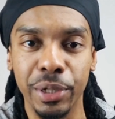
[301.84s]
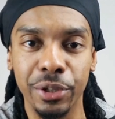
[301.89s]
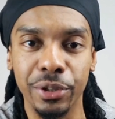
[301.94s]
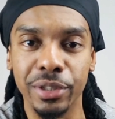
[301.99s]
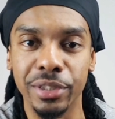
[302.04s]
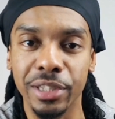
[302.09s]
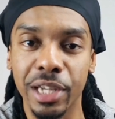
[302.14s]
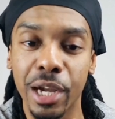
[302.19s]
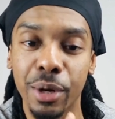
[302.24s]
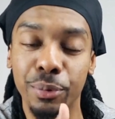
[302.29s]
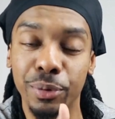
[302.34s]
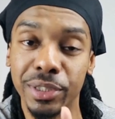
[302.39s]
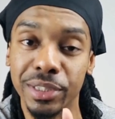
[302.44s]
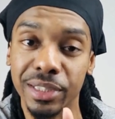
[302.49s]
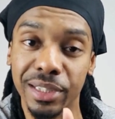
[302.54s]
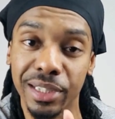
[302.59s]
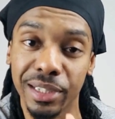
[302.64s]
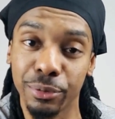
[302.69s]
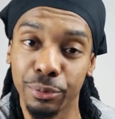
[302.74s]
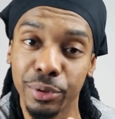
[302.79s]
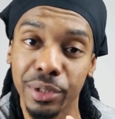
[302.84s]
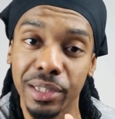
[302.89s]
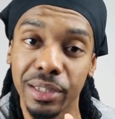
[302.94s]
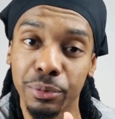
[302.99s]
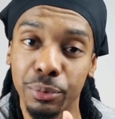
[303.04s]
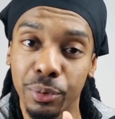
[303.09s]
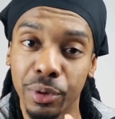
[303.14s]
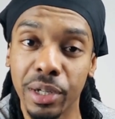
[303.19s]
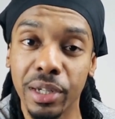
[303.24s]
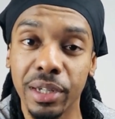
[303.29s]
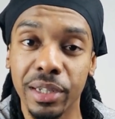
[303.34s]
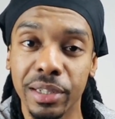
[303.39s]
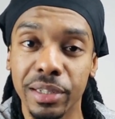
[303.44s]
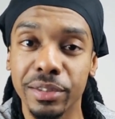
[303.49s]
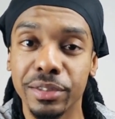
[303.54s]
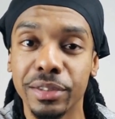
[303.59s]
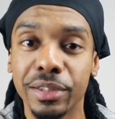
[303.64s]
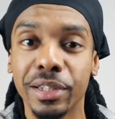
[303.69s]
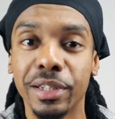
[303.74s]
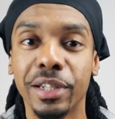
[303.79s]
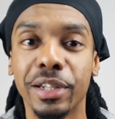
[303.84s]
of time, which it really was,